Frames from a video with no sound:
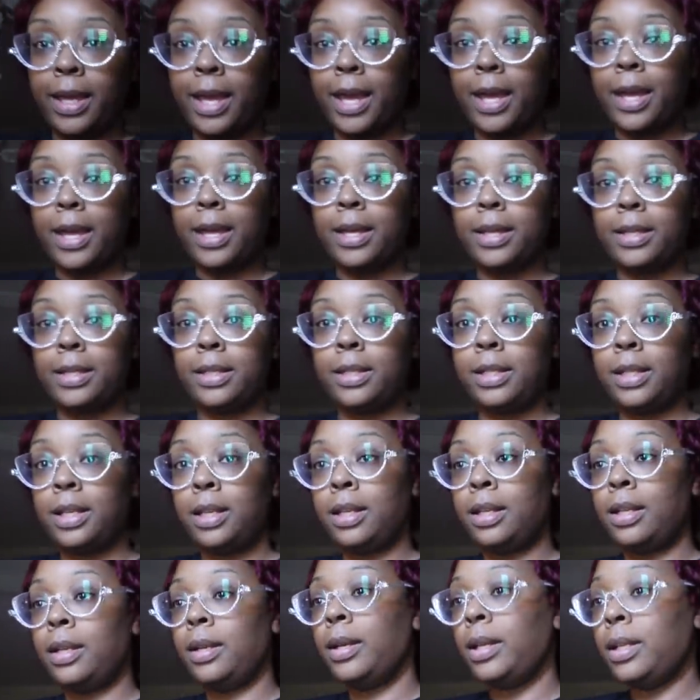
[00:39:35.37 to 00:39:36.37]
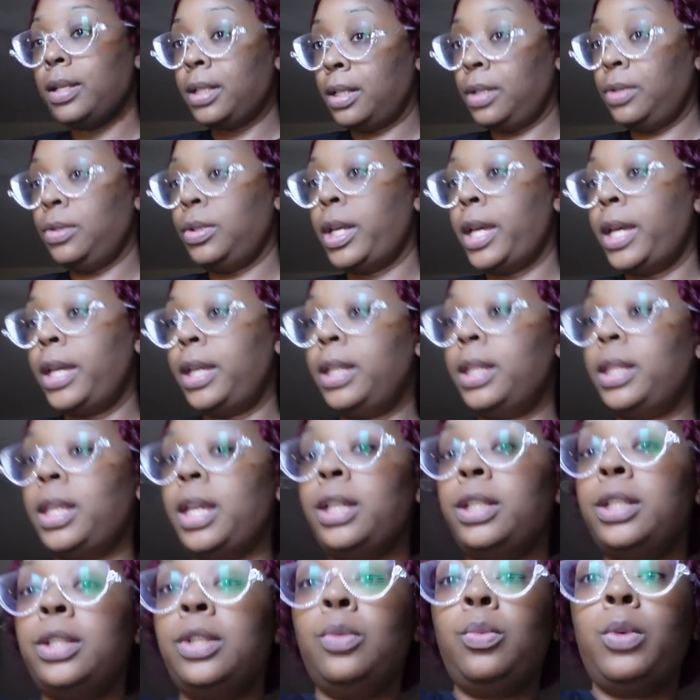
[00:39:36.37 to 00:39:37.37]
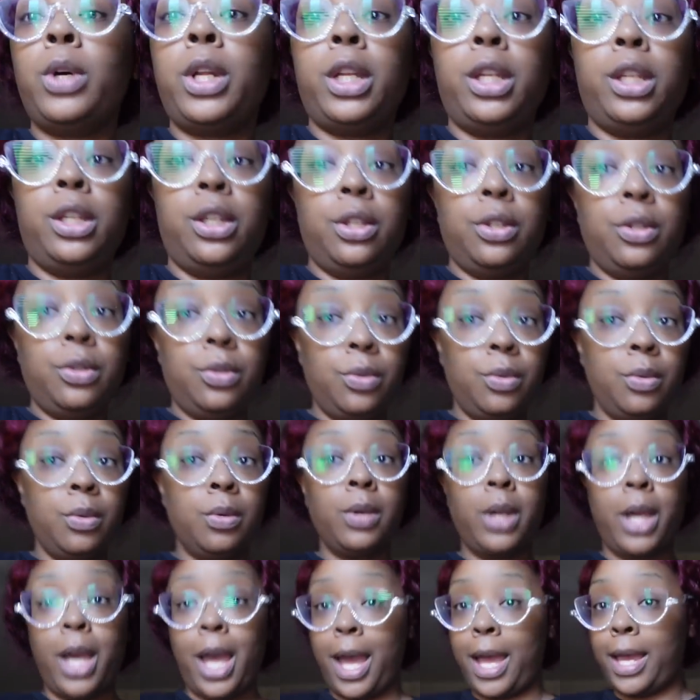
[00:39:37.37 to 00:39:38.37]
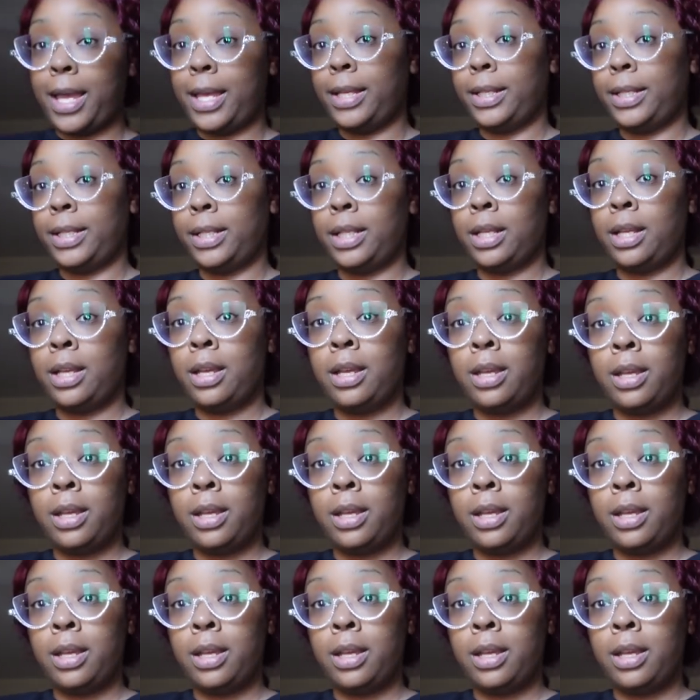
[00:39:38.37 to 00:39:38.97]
guys. It's a new day. Thanks to one of you guys.